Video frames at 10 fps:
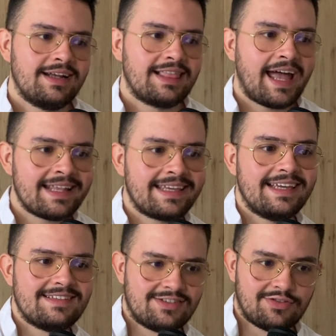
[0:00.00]
client
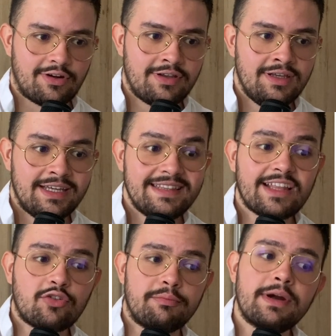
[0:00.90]
case study
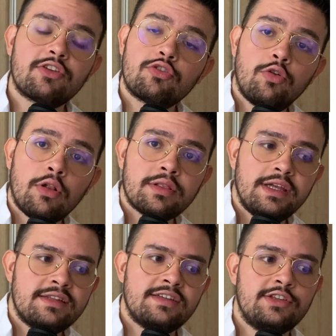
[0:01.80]
that converts cold
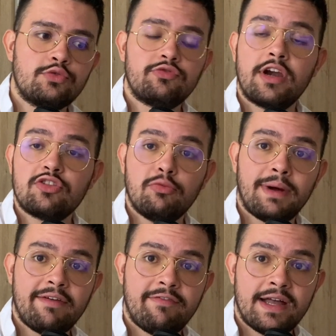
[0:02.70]
leads into
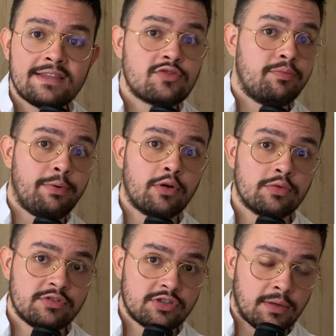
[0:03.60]
ready-to-buy fans upon
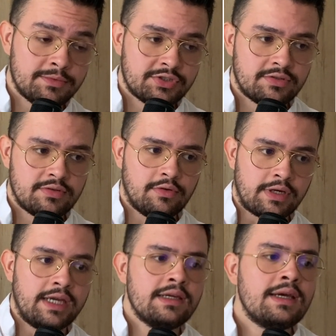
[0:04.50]
consumption,
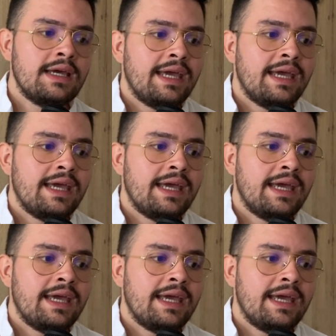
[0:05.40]
okay?